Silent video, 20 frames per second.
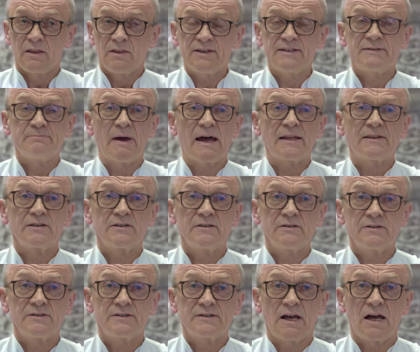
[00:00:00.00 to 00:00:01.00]
These
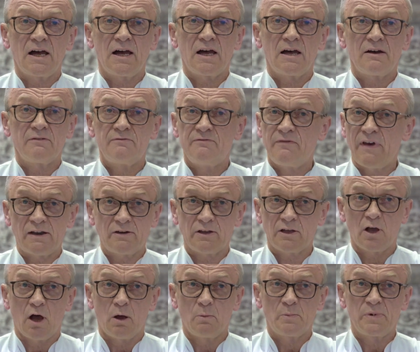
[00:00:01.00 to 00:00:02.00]
matters are
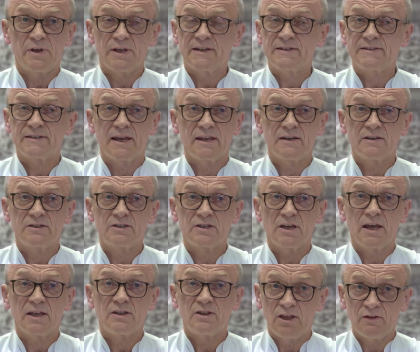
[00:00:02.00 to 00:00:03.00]
very complex and
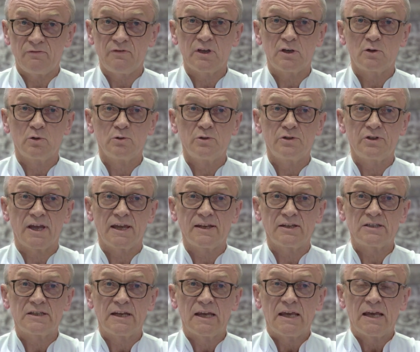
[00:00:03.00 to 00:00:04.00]
uh, difficult
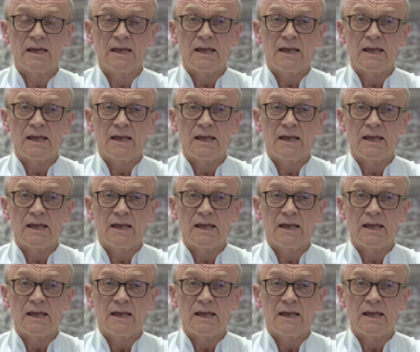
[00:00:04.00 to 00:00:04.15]
and